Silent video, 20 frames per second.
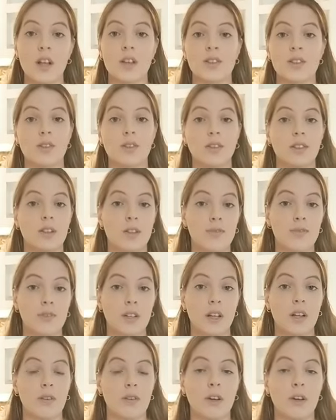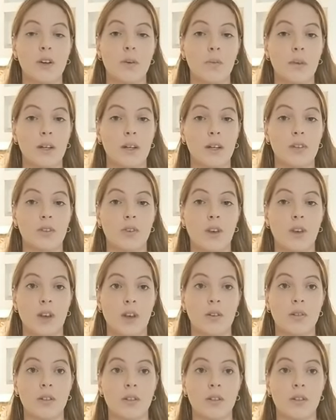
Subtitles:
So definitely recommended to carry